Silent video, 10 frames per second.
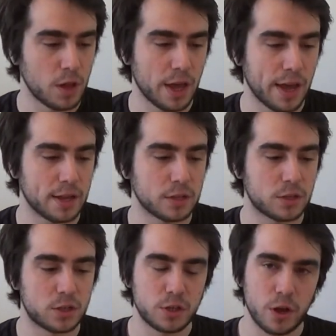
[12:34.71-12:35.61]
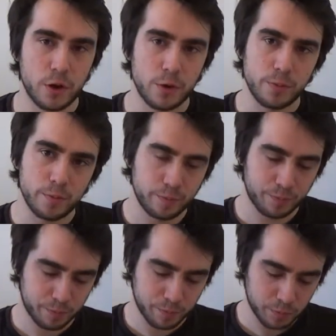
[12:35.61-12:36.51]
And so,
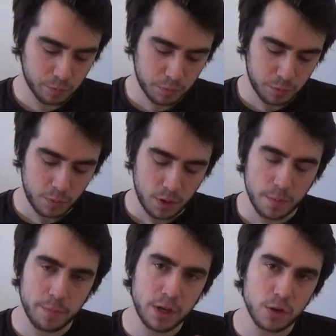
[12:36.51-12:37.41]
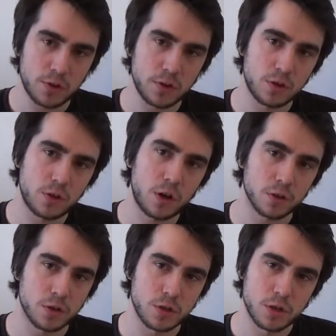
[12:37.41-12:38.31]
because it's
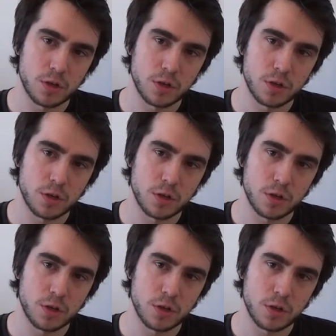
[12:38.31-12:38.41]
not